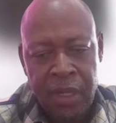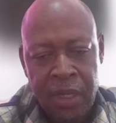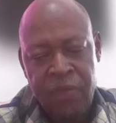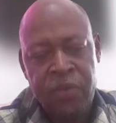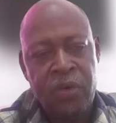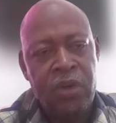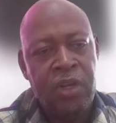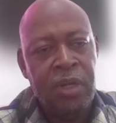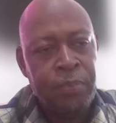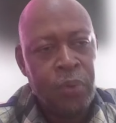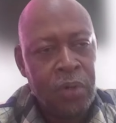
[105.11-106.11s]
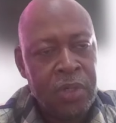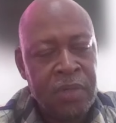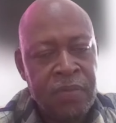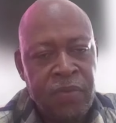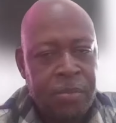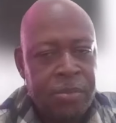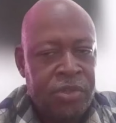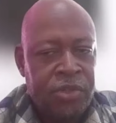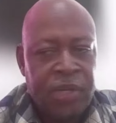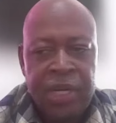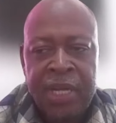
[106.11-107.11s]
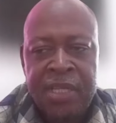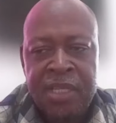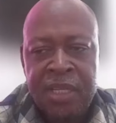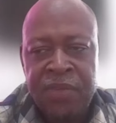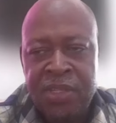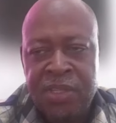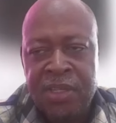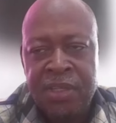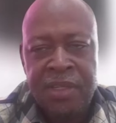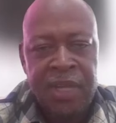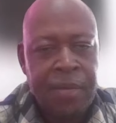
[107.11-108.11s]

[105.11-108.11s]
or if you're going to import from Trinidad, St. Vincent.